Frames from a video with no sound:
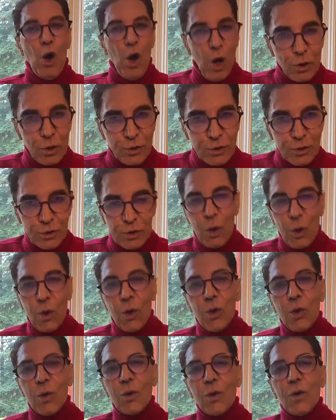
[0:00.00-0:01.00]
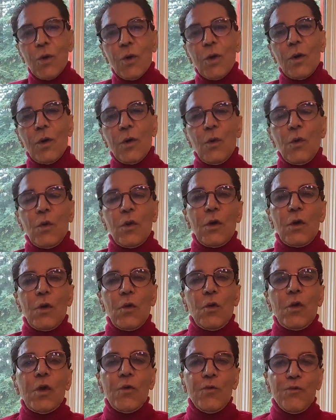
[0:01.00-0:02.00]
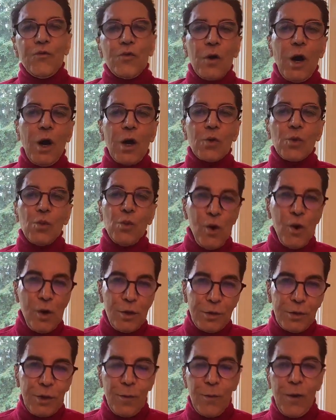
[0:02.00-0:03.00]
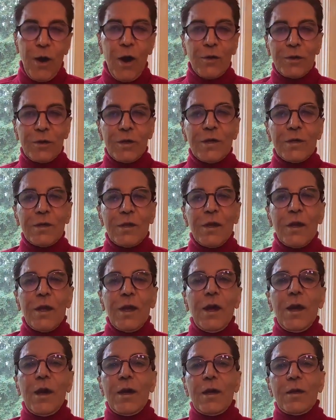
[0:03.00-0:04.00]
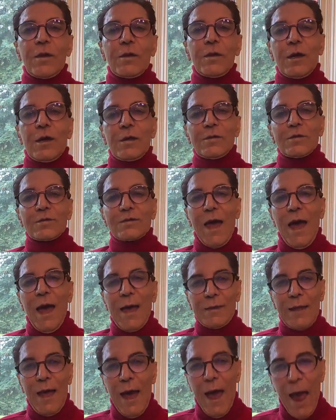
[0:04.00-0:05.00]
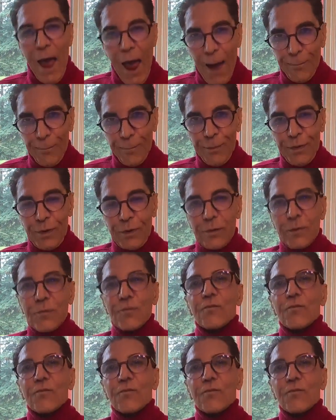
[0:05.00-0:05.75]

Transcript: Also, if you are worried about it, there is an app